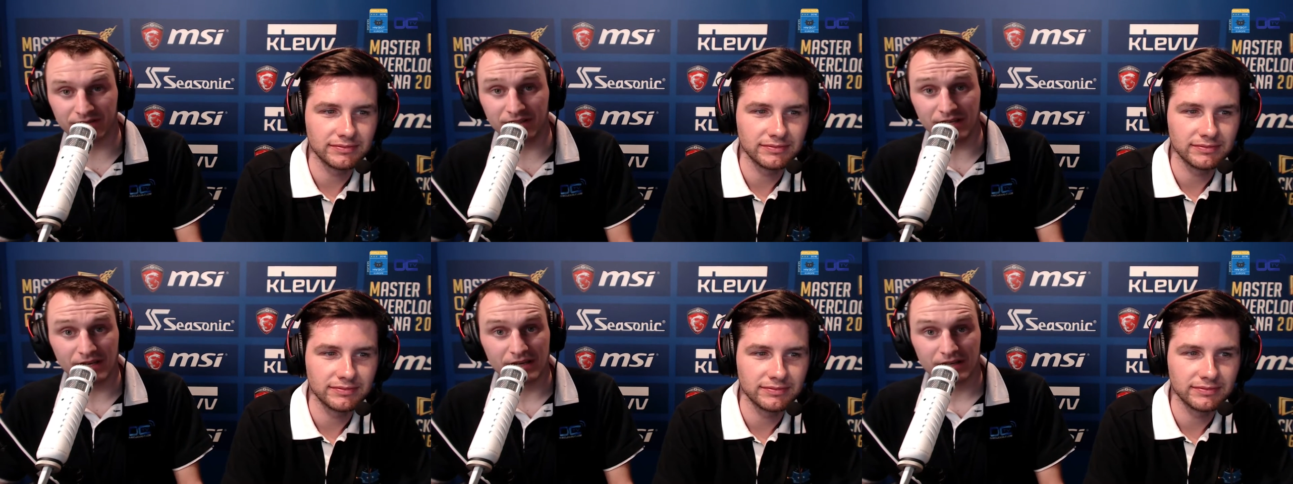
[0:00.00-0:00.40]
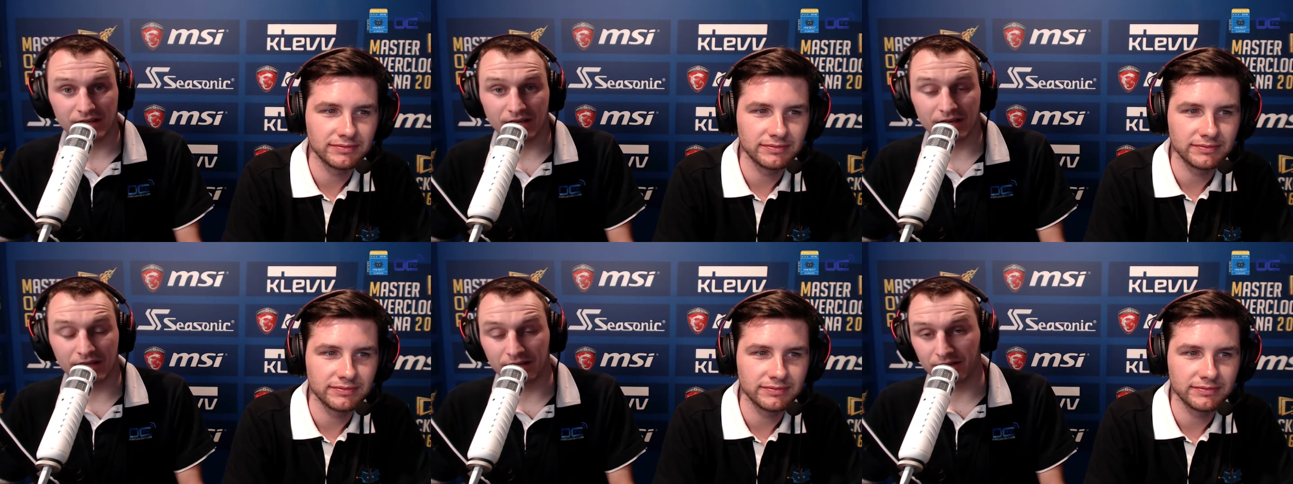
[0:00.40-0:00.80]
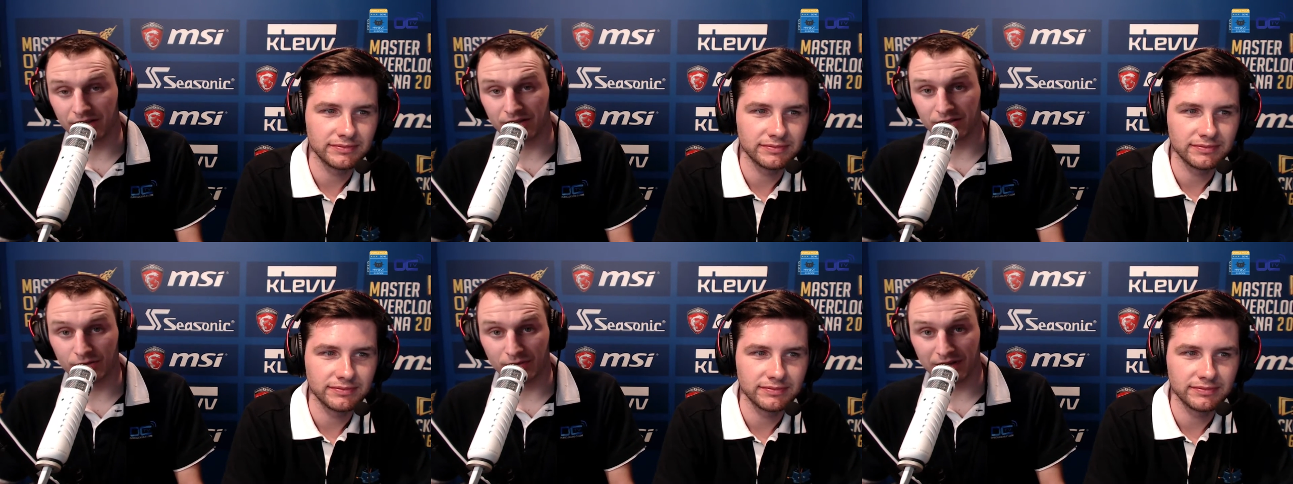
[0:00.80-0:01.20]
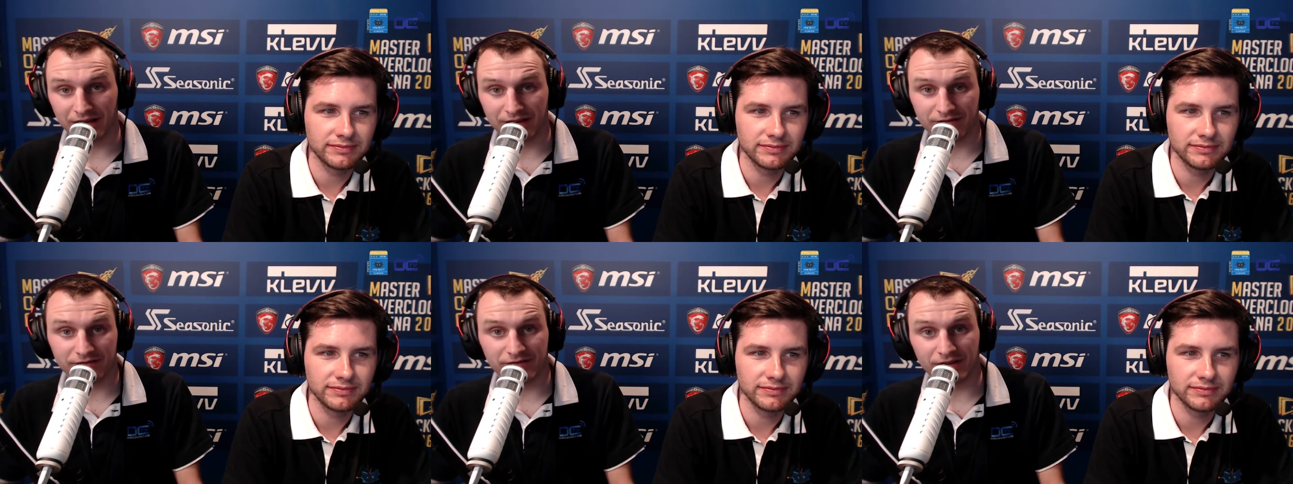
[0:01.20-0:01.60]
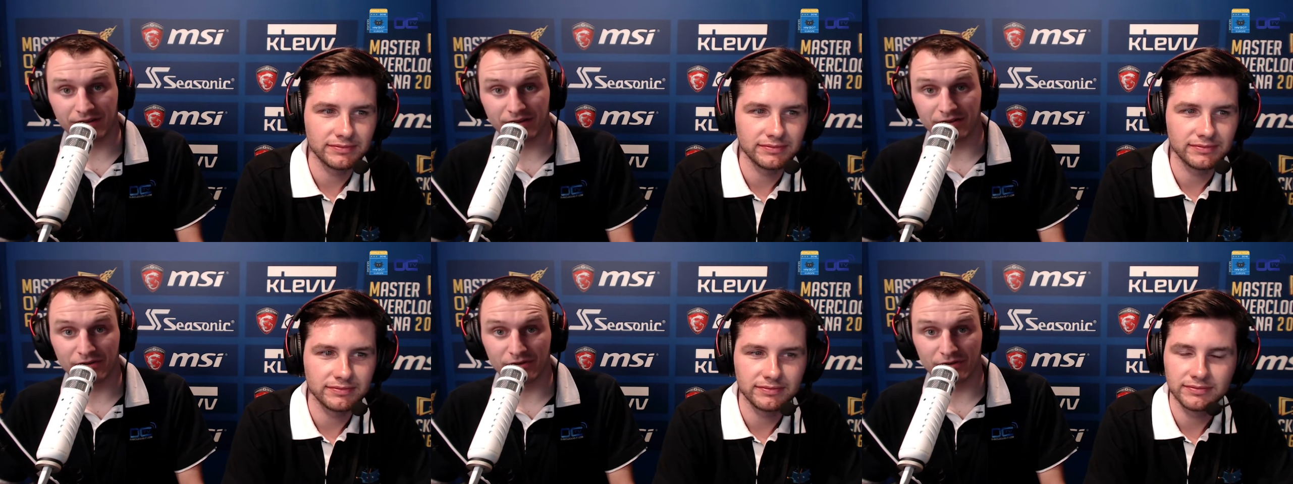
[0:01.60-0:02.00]
Speaker 1: TV, and you will have
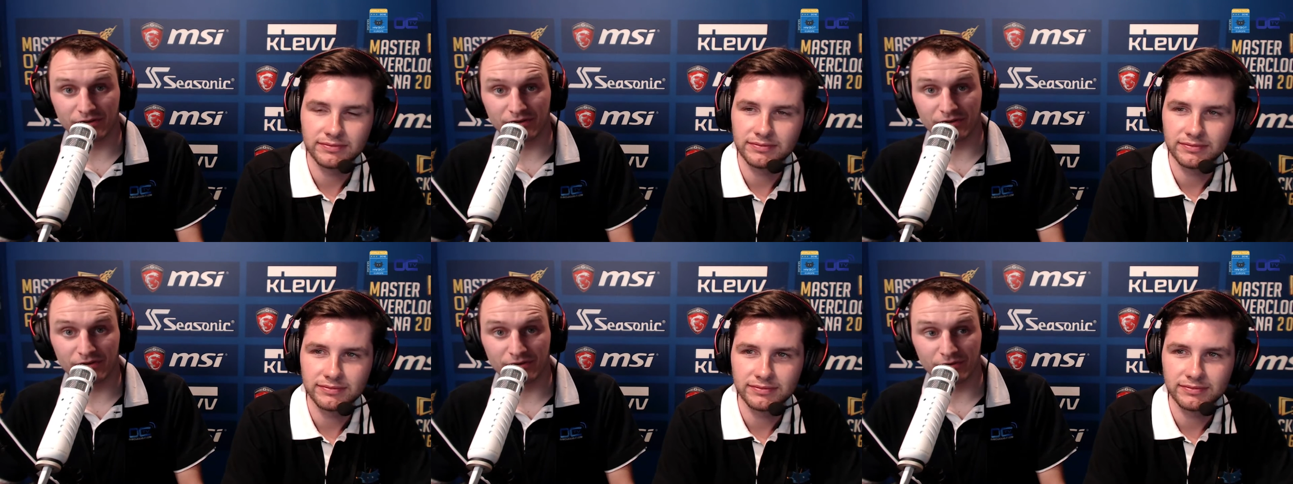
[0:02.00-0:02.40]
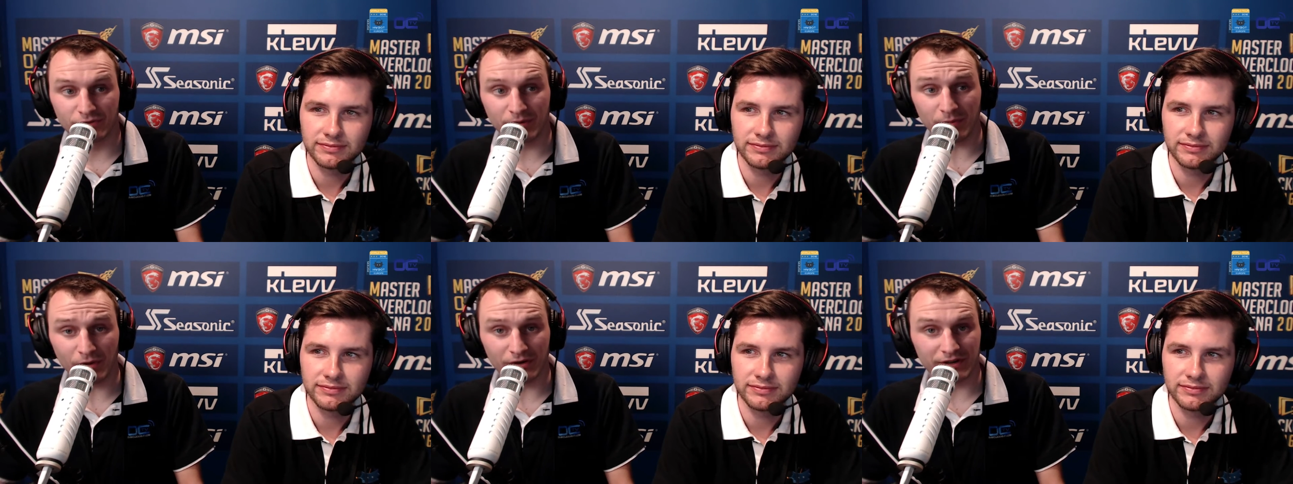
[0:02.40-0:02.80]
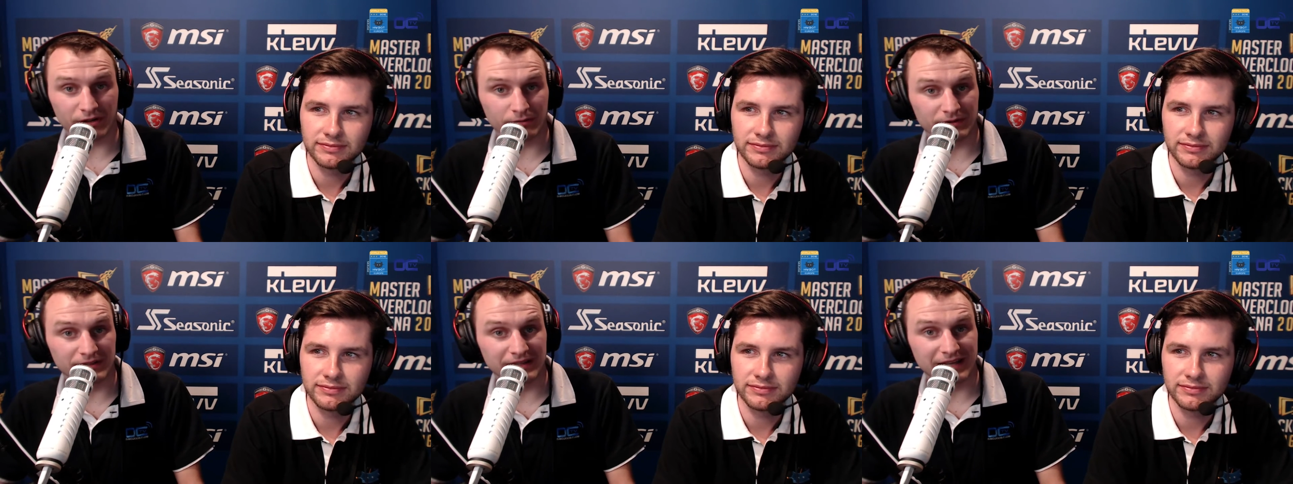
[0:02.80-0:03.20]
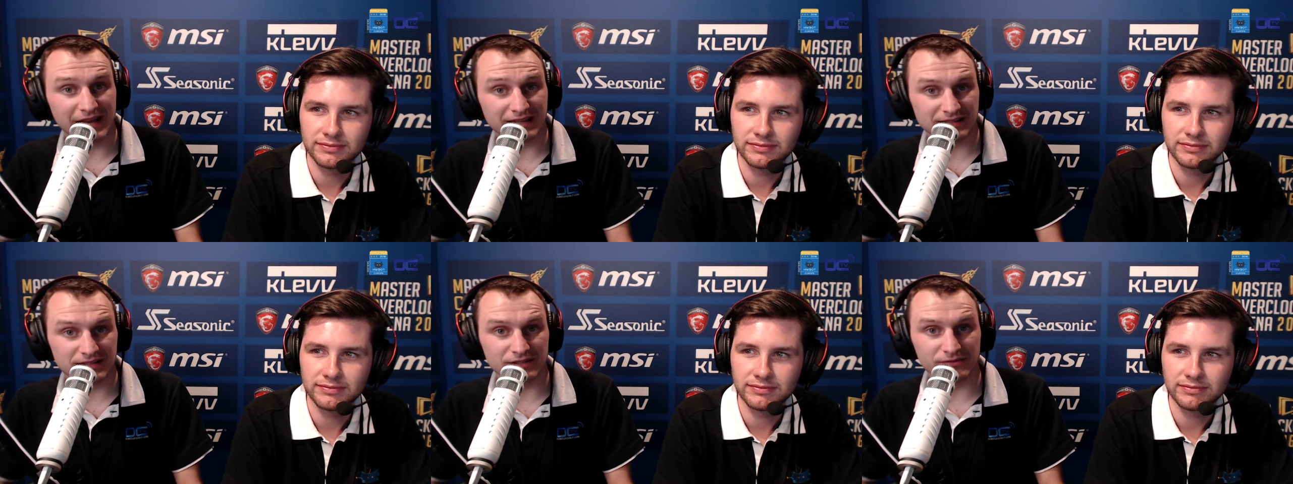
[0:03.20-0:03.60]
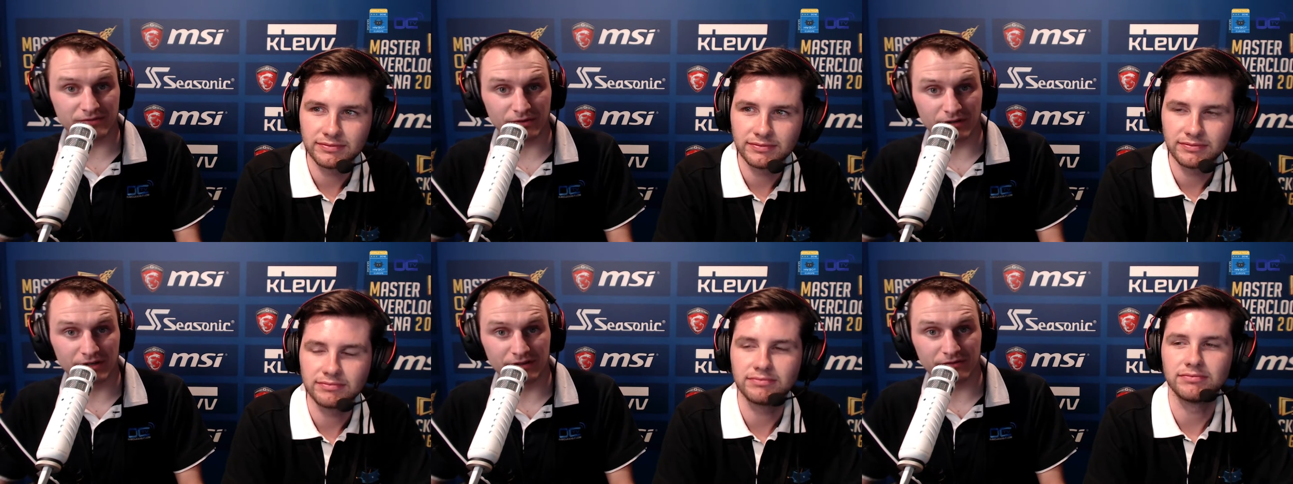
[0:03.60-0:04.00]
the report that we did last year
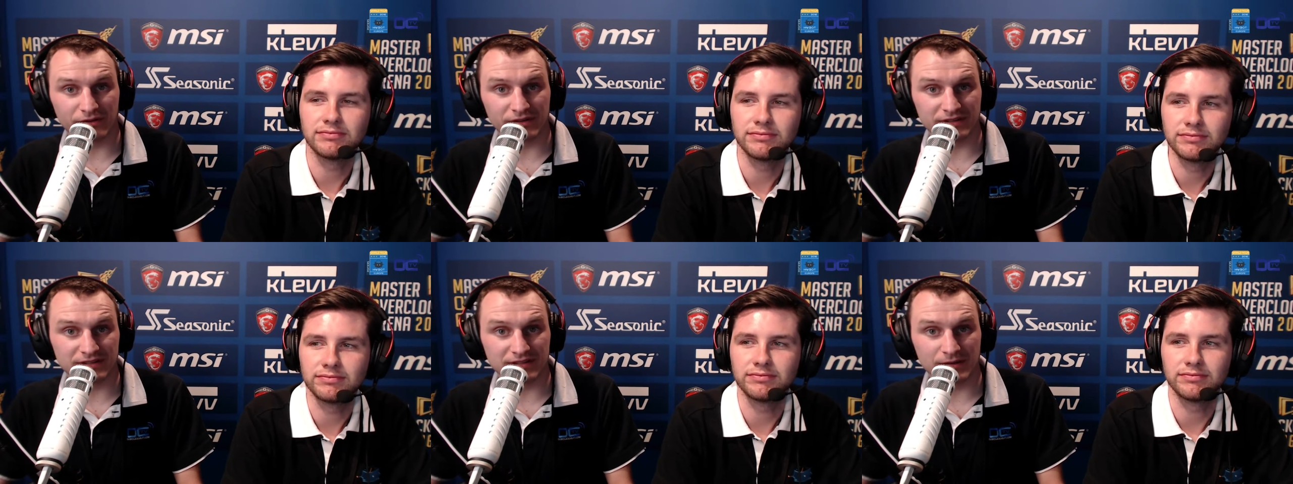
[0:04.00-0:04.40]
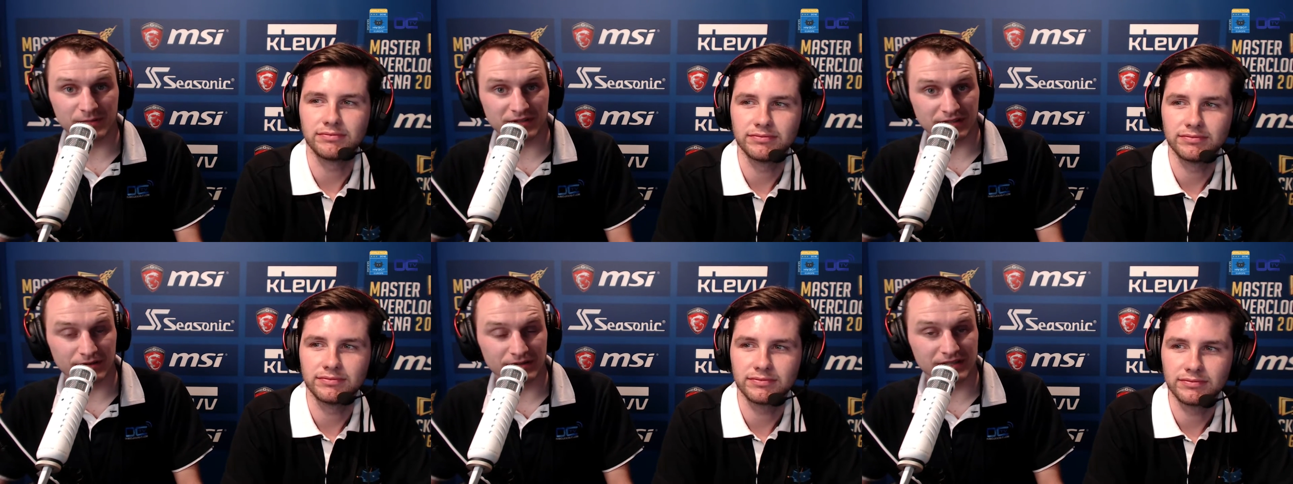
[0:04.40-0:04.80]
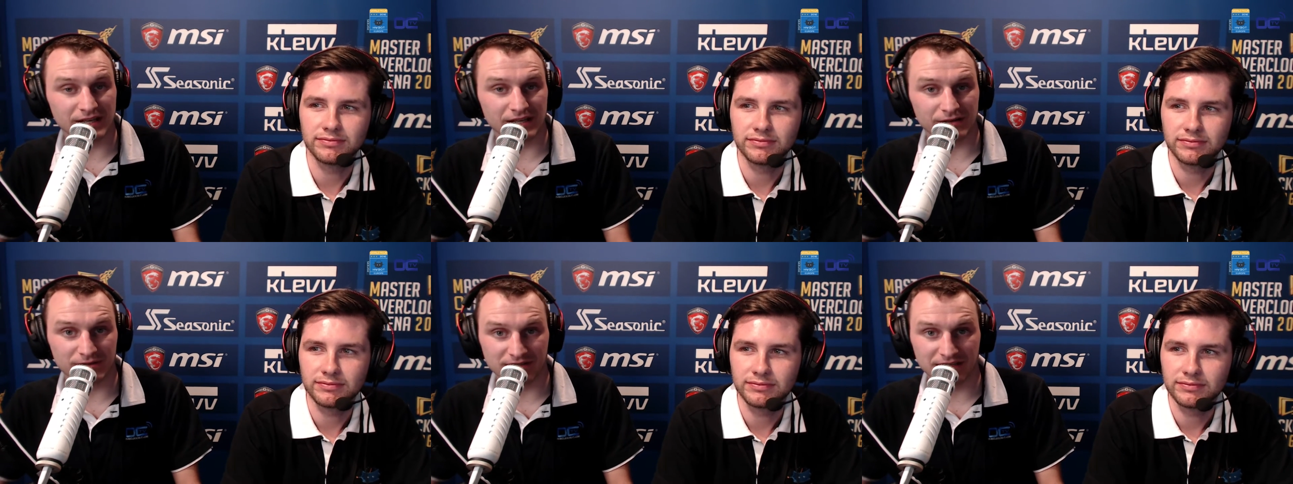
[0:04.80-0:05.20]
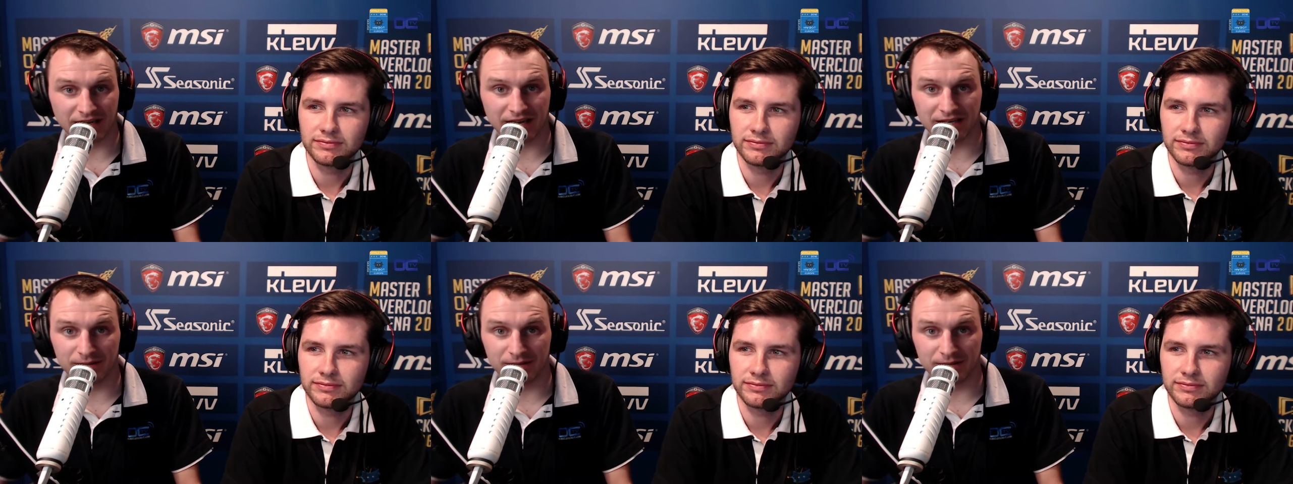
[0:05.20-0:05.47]
for this MSI LC